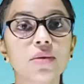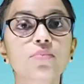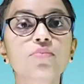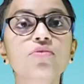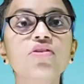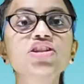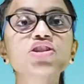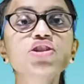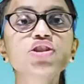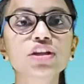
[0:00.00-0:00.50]

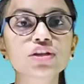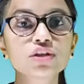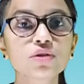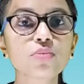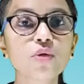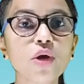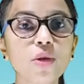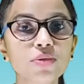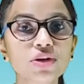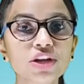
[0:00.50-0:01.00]
Vegetative
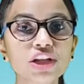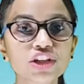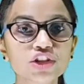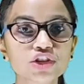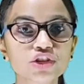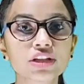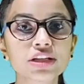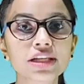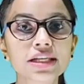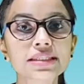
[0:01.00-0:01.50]

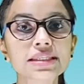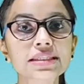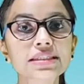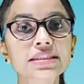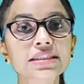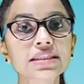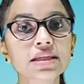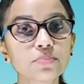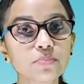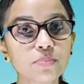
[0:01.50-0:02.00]
propagation is a
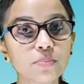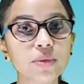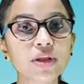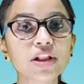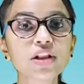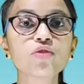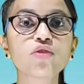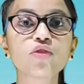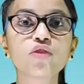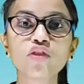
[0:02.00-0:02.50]

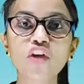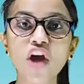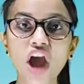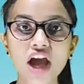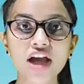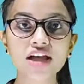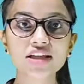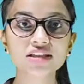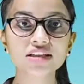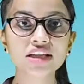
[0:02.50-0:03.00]
simple,
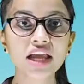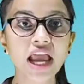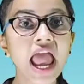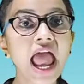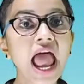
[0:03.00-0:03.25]
fast